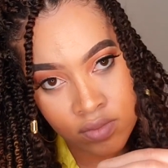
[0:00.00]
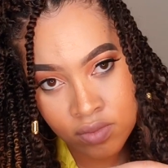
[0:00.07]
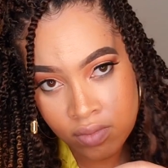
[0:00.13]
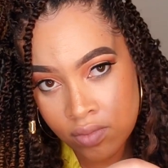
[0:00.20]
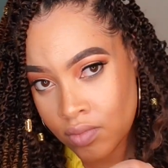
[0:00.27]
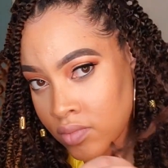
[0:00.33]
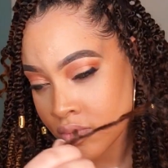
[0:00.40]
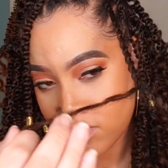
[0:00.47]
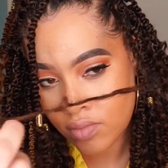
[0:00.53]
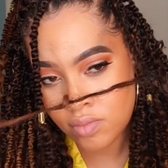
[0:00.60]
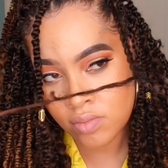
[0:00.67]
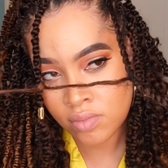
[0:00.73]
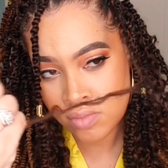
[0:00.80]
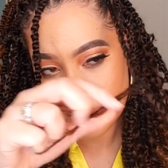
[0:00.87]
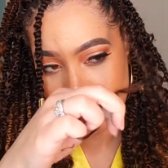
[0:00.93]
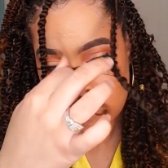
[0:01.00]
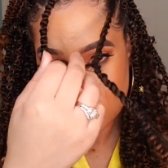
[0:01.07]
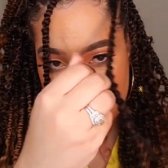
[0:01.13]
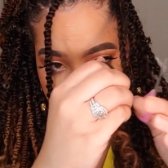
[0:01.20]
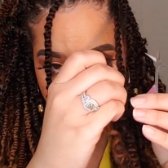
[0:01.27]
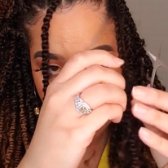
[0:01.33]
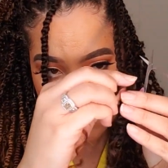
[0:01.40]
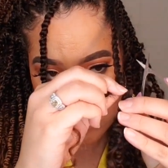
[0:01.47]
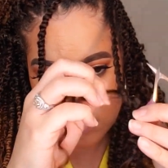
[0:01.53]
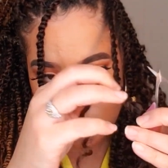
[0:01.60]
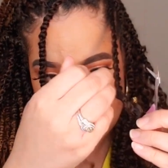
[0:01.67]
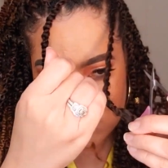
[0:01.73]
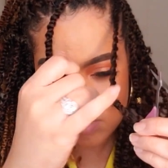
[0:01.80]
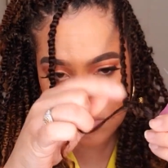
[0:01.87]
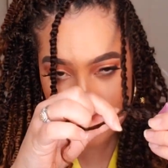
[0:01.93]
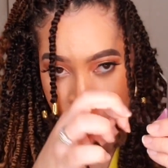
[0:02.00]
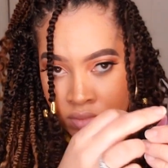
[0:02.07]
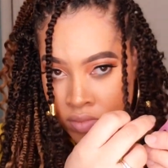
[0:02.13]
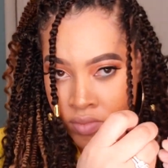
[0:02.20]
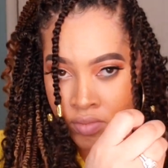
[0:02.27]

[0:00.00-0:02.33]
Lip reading: all those curly pieces. And once I did